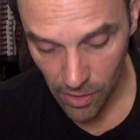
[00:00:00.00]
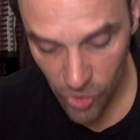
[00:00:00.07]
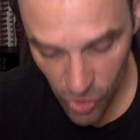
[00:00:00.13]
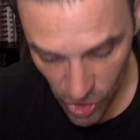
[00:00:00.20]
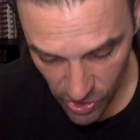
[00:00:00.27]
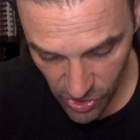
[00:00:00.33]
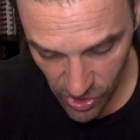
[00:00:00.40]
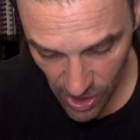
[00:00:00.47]

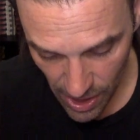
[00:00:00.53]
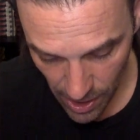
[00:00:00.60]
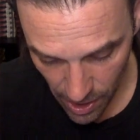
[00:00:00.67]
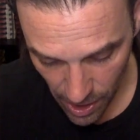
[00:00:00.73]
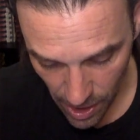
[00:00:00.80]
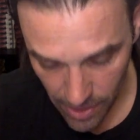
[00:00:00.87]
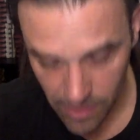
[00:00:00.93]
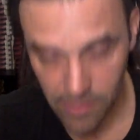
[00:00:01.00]
just their
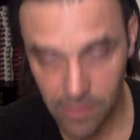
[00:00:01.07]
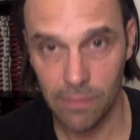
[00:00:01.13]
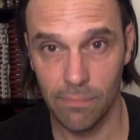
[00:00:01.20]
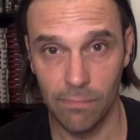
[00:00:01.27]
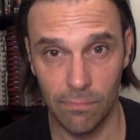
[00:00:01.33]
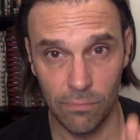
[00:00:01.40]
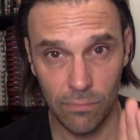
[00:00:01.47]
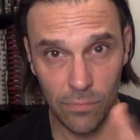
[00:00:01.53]
lines.
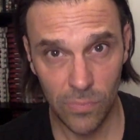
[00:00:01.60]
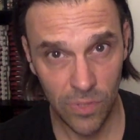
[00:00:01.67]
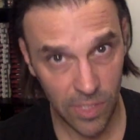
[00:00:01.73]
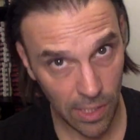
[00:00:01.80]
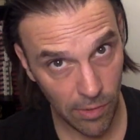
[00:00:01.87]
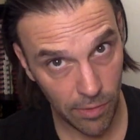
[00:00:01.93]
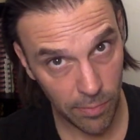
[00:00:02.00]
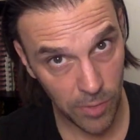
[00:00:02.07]

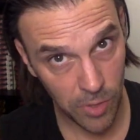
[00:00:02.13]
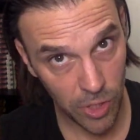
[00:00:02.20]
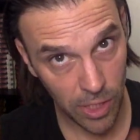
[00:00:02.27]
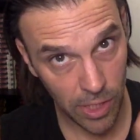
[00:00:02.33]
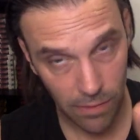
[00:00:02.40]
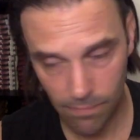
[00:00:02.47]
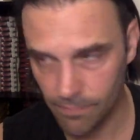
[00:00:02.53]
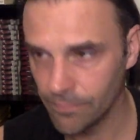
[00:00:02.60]
Tell the machine.